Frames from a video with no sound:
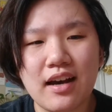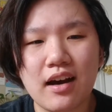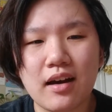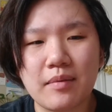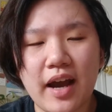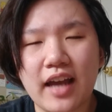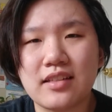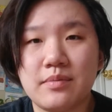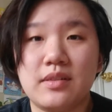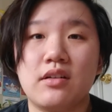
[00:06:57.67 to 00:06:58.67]
I had
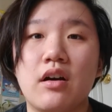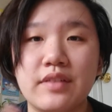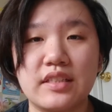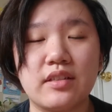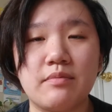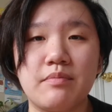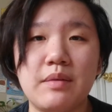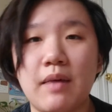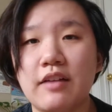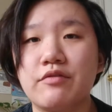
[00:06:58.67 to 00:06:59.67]
to be
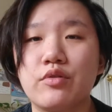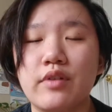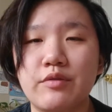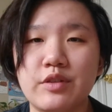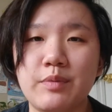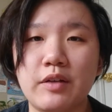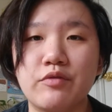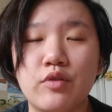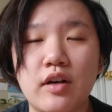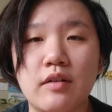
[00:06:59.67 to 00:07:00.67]
mindful and
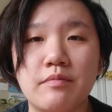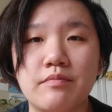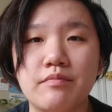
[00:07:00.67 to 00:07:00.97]
respectful of